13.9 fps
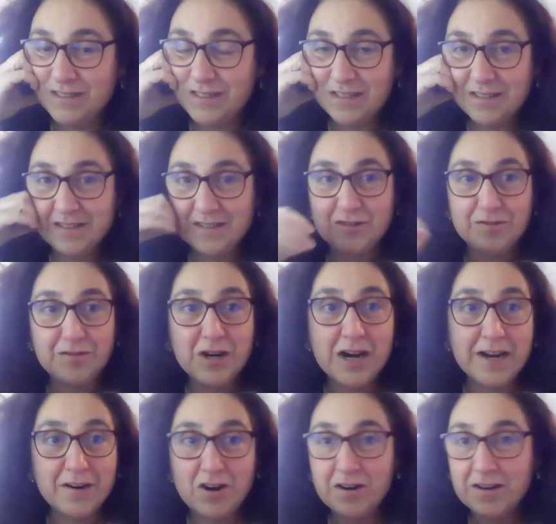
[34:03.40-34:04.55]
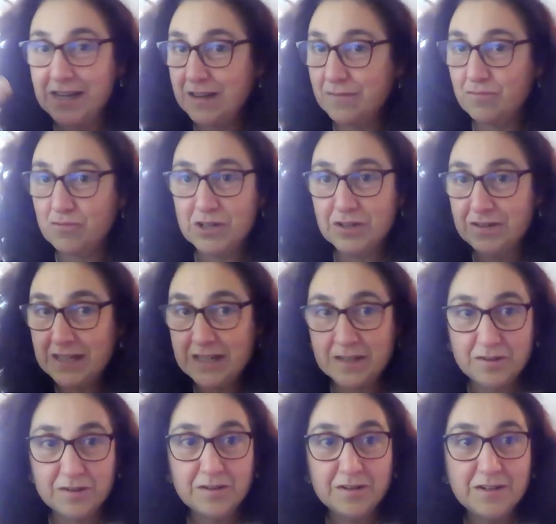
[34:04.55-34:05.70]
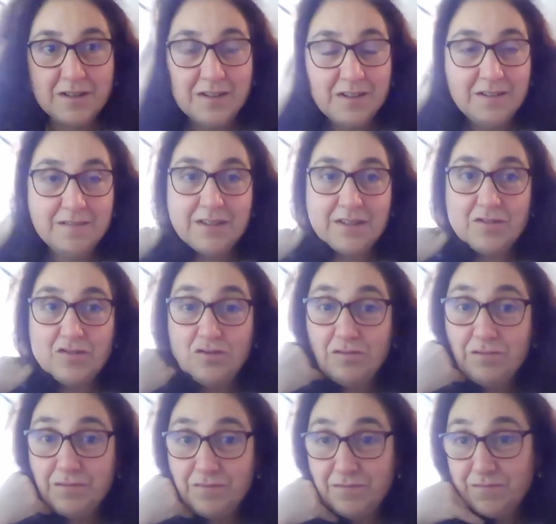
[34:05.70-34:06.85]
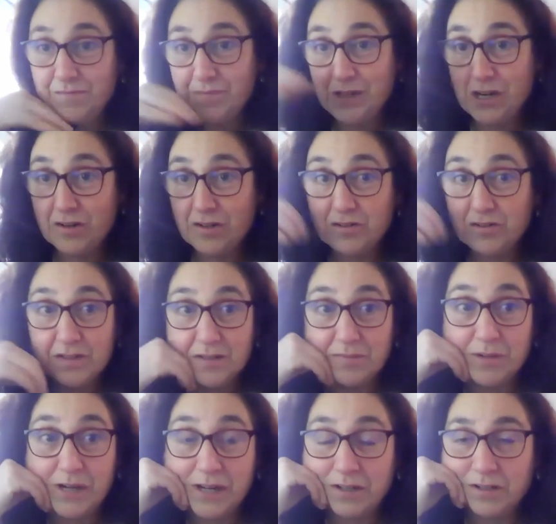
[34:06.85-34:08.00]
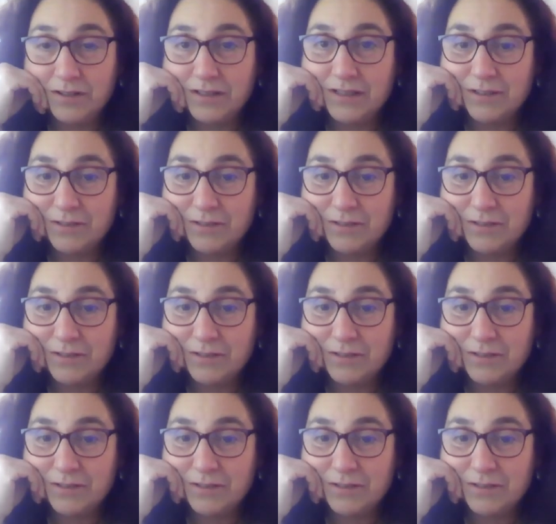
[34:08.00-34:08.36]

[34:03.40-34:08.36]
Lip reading: isn't a sort of hierarchy of one or the other. That's true of the articles as well.